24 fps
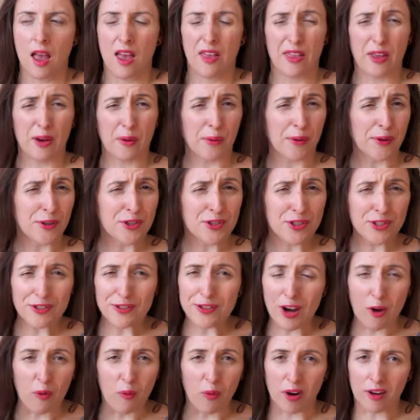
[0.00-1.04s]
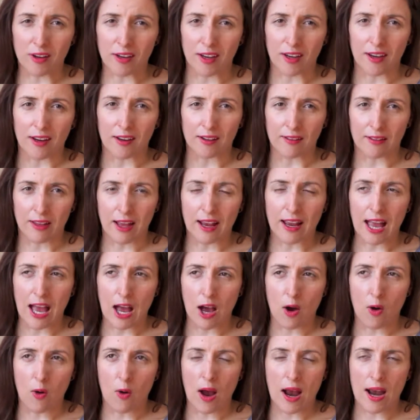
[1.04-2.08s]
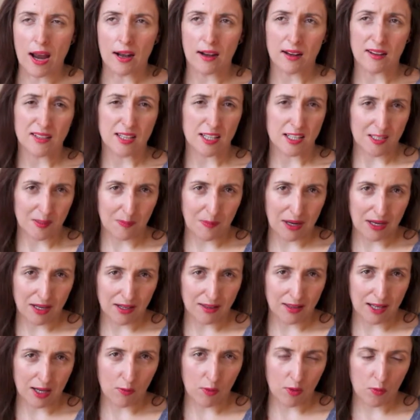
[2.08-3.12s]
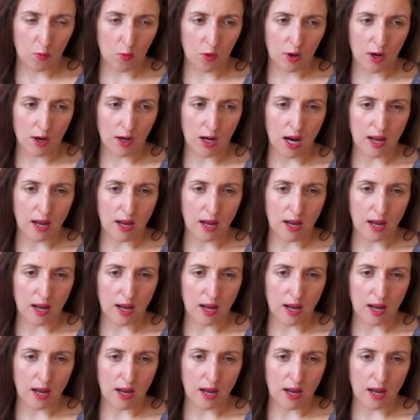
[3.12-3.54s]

that were just not working like how I had anticipated they would work.